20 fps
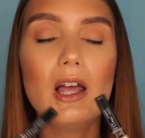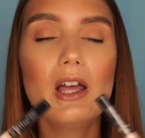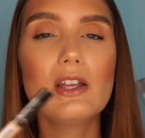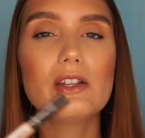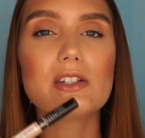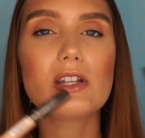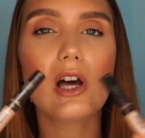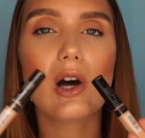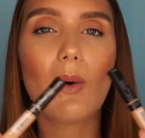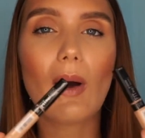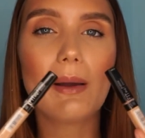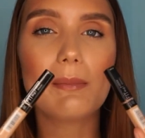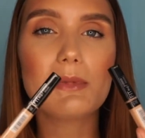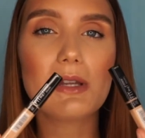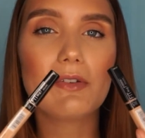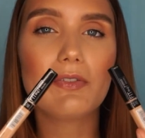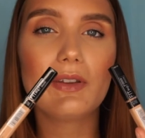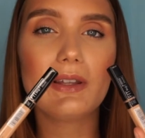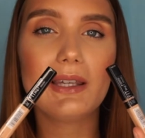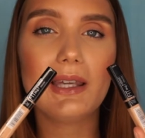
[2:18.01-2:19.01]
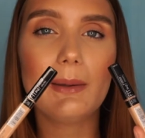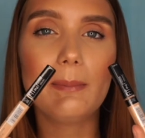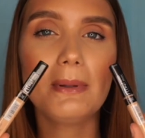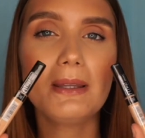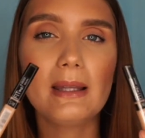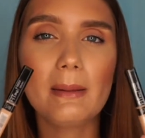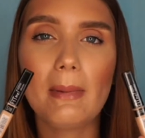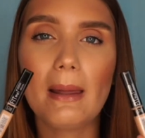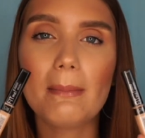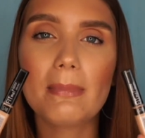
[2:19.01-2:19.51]
So I'm definitely keeping
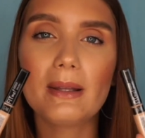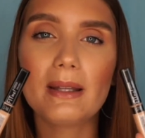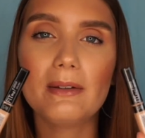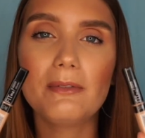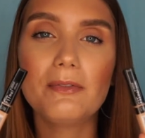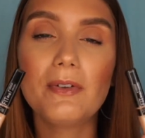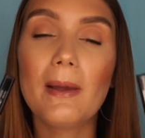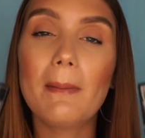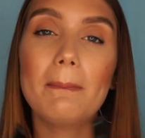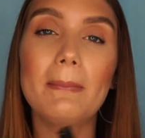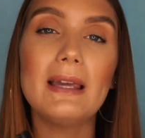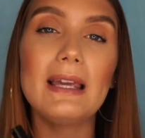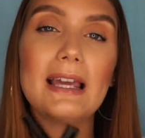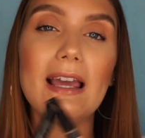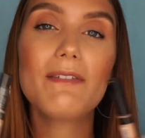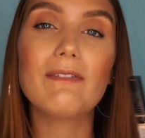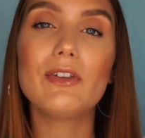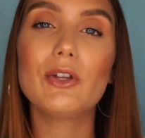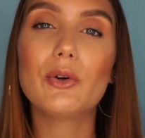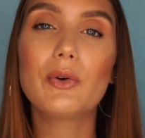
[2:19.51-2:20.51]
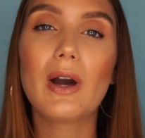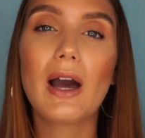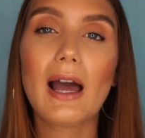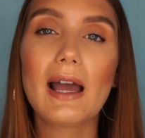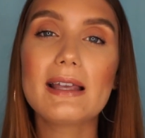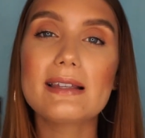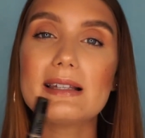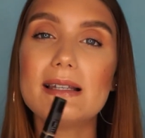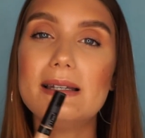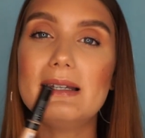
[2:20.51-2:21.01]
the Maybelline Fit Me. If you
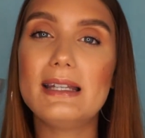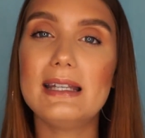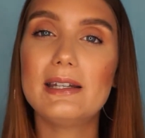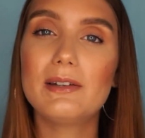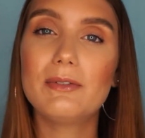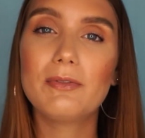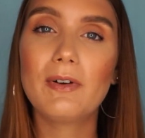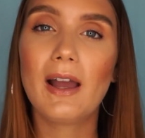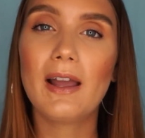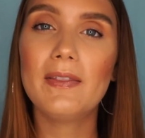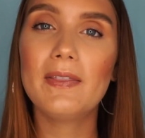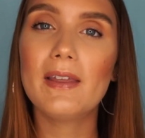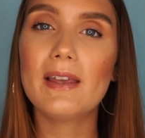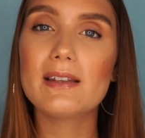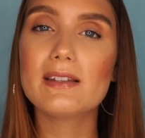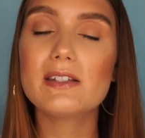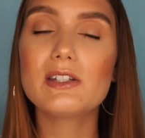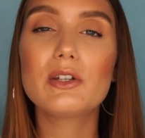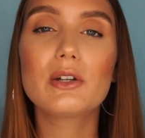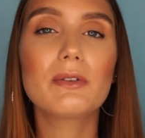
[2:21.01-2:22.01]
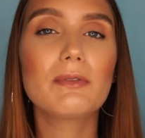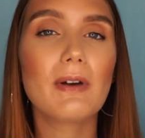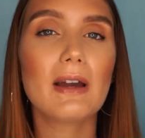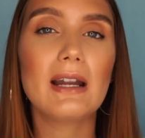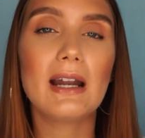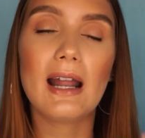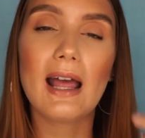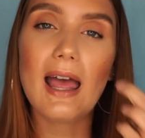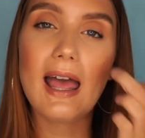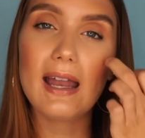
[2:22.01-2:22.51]
guys need to find this, you can find
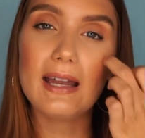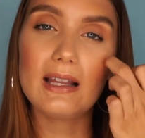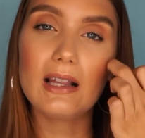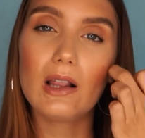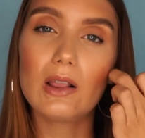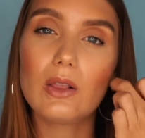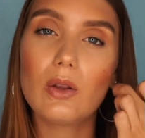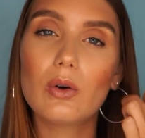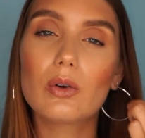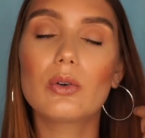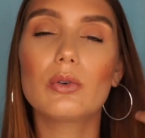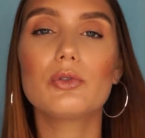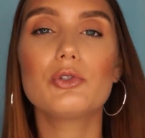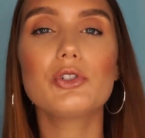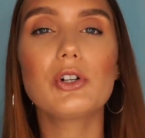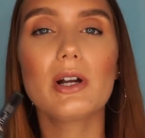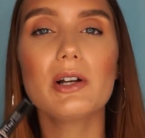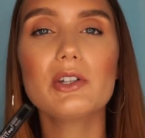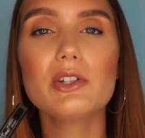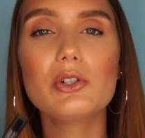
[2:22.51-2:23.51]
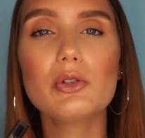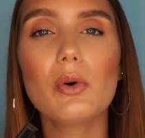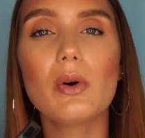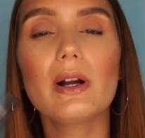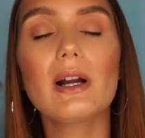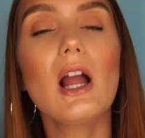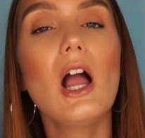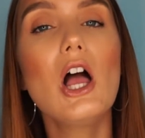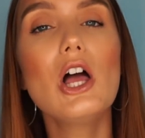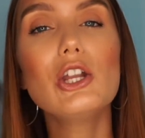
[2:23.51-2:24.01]
it at any local
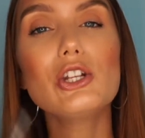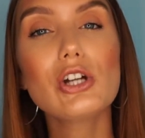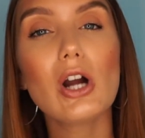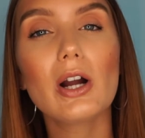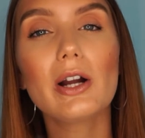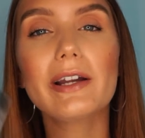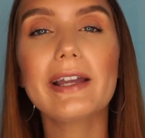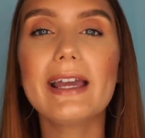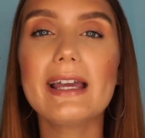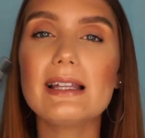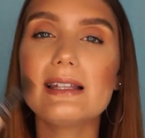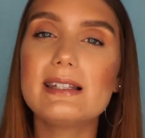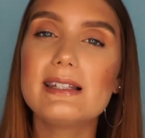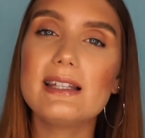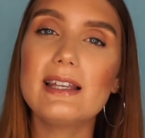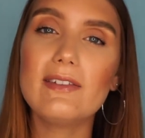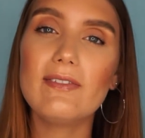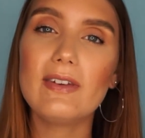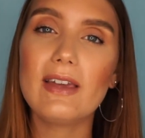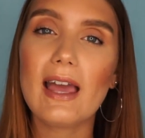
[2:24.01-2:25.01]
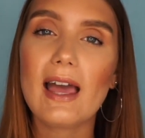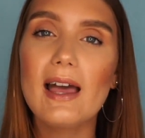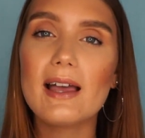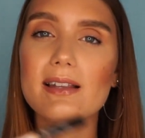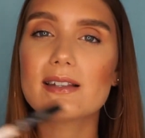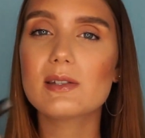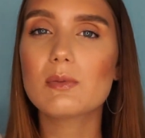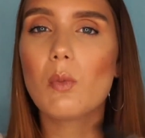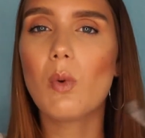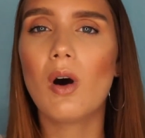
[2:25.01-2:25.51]
drugstore, Target,
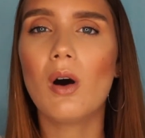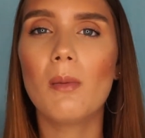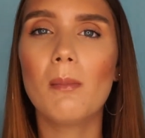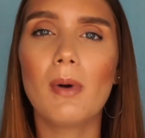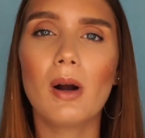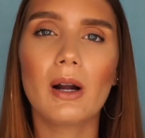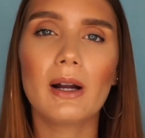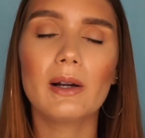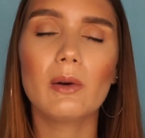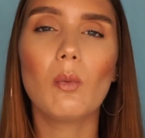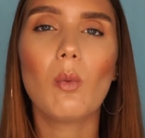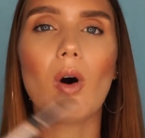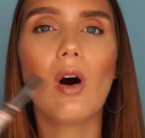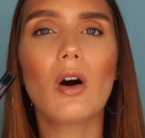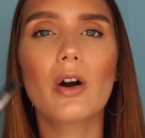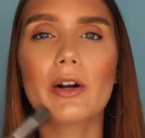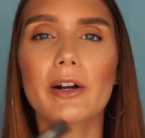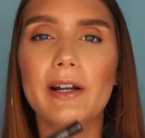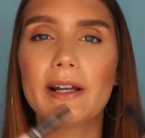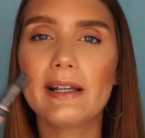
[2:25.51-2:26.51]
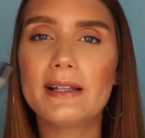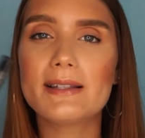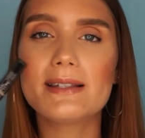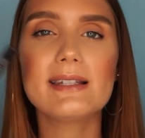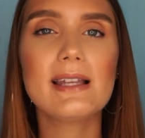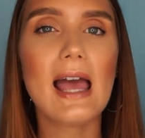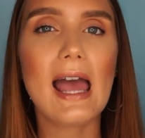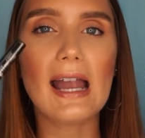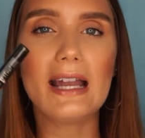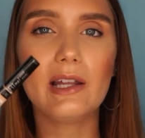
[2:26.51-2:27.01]
CVS, Walmart, Walgreens,
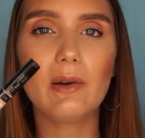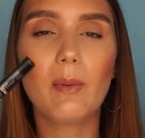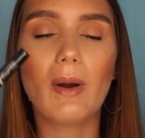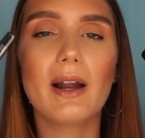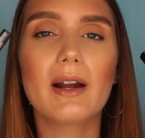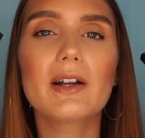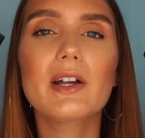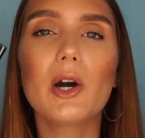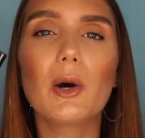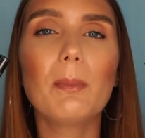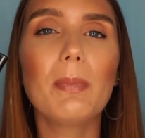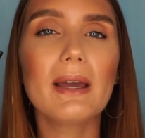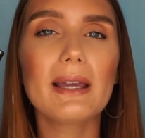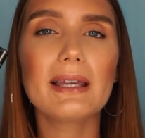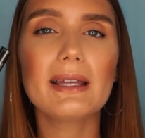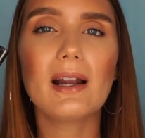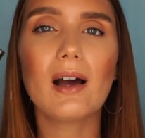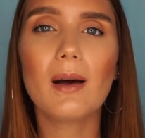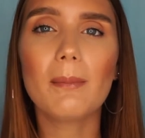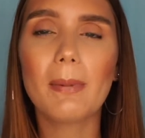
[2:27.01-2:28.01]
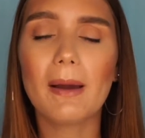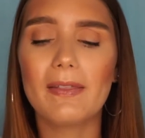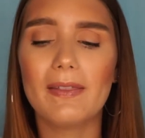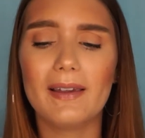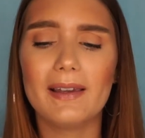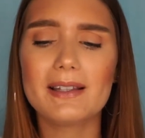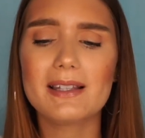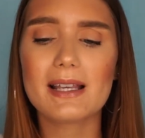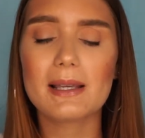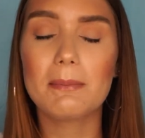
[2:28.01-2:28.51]
anywhere. Go pick it up. I think
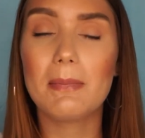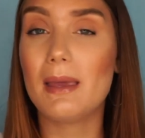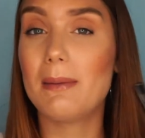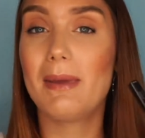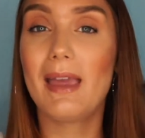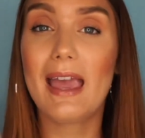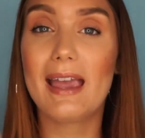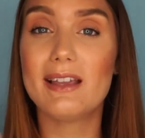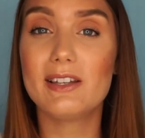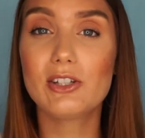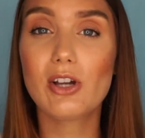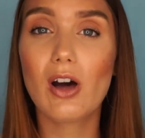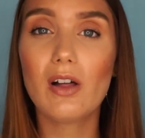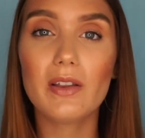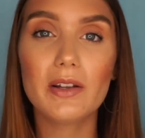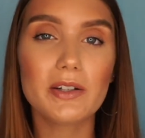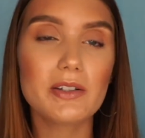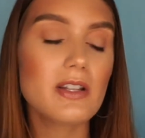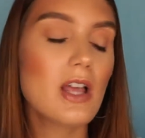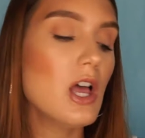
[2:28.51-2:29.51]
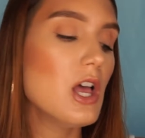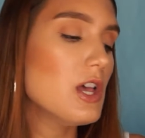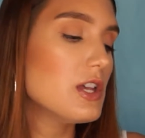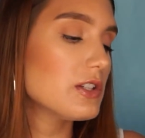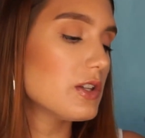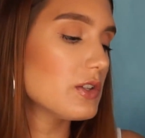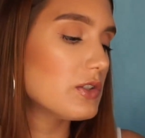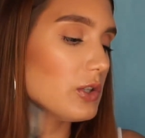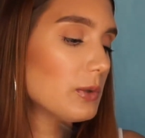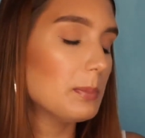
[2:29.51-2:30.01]
it's like maybe $8.
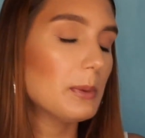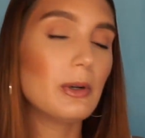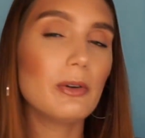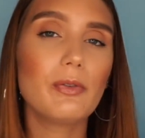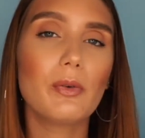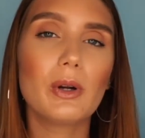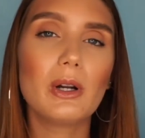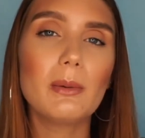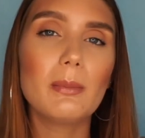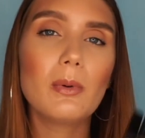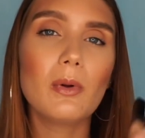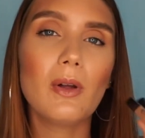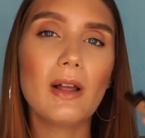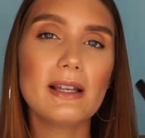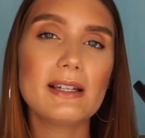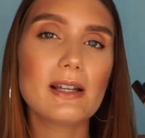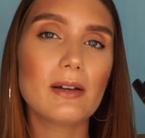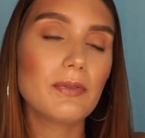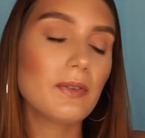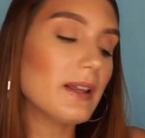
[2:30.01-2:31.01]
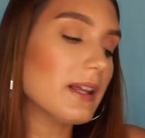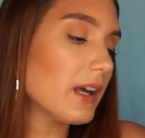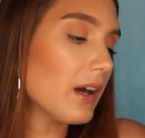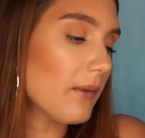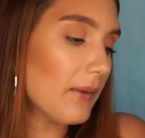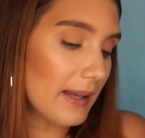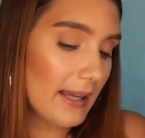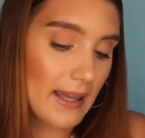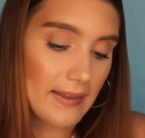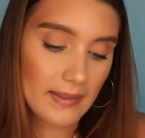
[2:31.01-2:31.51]
So super affordable and definitely
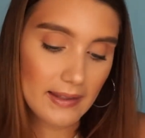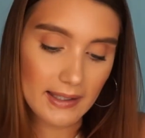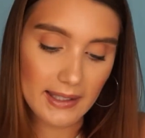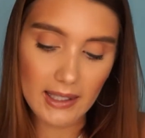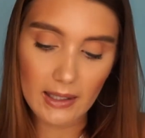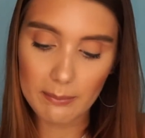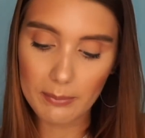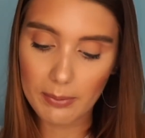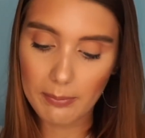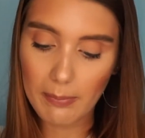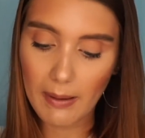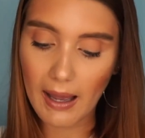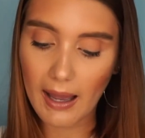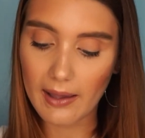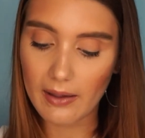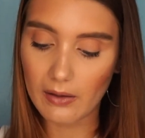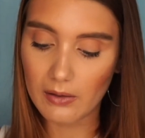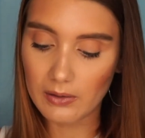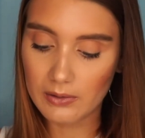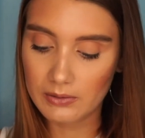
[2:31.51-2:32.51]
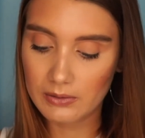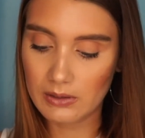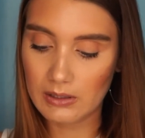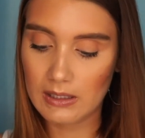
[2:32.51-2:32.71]
going in the keep pile.